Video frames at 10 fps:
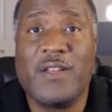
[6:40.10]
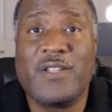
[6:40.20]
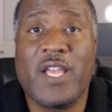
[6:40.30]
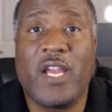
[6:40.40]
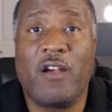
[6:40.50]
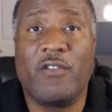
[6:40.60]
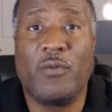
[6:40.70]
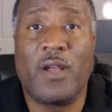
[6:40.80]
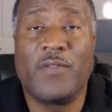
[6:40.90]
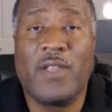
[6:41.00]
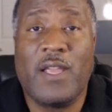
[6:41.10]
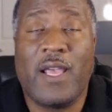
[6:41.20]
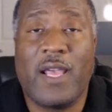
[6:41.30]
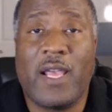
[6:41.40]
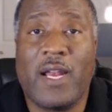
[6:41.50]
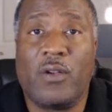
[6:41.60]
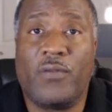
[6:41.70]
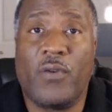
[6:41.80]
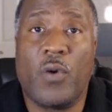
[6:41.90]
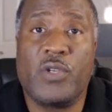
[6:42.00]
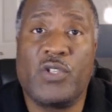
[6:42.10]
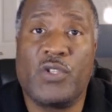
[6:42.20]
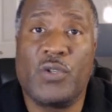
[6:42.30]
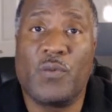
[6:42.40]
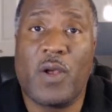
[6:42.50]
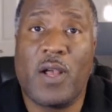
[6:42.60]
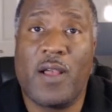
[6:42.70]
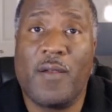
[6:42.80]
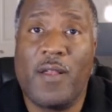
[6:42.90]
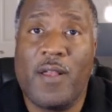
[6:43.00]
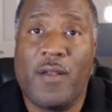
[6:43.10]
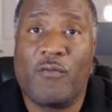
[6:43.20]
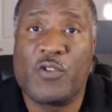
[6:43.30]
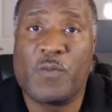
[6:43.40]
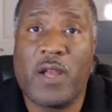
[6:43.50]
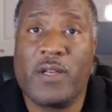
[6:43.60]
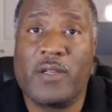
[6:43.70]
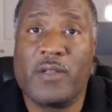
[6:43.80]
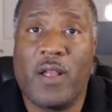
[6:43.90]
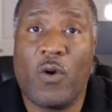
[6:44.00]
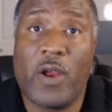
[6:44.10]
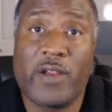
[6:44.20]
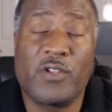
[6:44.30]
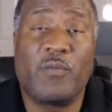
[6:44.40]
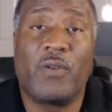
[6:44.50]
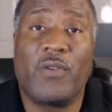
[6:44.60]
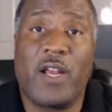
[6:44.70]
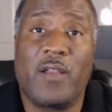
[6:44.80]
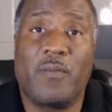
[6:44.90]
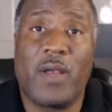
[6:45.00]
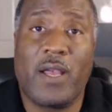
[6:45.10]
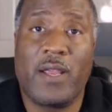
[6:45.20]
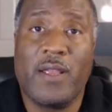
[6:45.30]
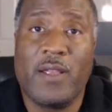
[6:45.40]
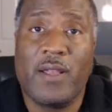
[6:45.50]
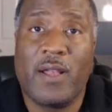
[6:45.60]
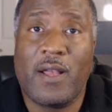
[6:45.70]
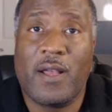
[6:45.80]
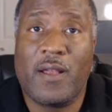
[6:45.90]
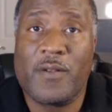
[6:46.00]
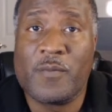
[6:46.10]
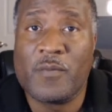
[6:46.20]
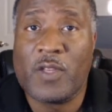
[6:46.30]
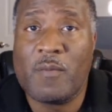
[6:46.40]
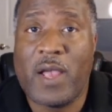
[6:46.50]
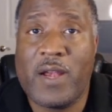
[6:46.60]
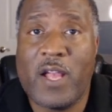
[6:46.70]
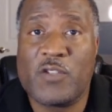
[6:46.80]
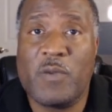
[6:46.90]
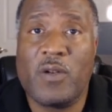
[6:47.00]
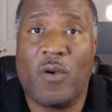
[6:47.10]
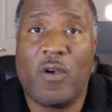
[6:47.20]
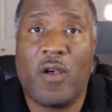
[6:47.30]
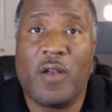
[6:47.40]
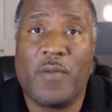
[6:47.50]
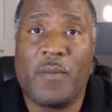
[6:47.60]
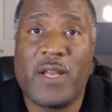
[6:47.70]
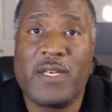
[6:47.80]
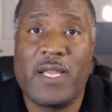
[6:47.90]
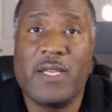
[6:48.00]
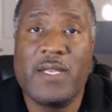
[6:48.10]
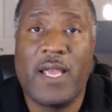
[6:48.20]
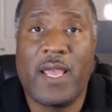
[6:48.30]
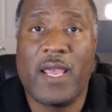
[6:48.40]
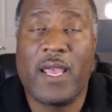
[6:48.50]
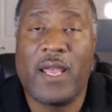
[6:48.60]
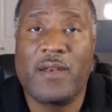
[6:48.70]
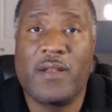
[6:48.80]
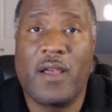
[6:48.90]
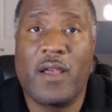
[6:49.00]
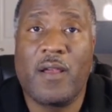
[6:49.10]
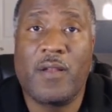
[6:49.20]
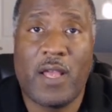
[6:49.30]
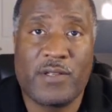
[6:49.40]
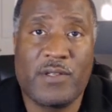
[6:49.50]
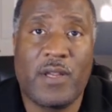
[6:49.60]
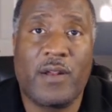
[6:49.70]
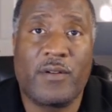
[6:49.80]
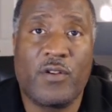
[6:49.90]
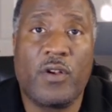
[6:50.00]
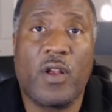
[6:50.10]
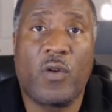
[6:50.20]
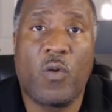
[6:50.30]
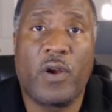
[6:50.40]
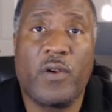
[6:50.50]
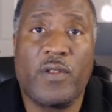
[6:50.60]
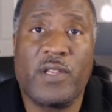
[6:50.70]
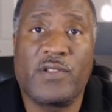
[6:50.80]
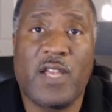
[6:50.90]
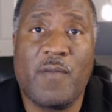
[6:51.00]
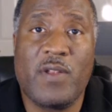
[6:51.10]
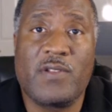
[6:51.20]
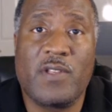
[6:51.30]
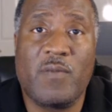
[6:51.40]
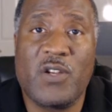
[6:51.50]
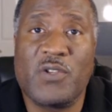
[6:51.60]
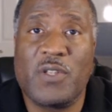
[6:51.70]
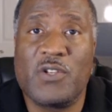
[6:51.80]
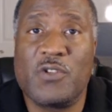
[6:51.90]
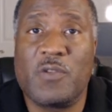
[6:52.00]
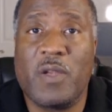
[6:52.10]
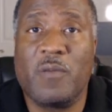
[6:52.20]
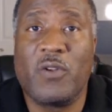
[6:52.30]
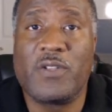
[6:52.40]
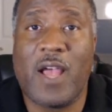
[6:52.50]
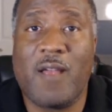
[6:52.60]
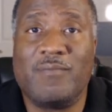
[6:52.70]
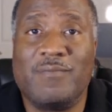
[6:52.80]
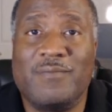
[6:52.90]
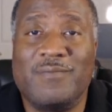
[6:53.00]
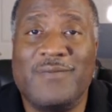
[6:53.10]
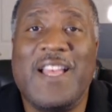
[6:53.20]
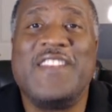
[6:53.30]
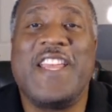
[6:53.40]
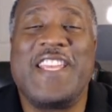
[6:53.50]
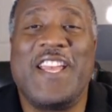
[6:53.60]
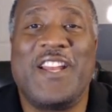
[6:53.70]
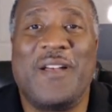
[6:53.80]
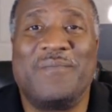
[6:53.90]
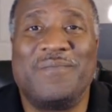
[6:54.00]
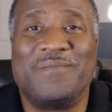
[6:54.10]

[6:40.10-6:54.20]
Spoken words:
Take care, everyone, and I look forward to responding or actually providing my my announcement on Monday, and and good luck working on the assignments and make sure that you submit them on time. Take care now.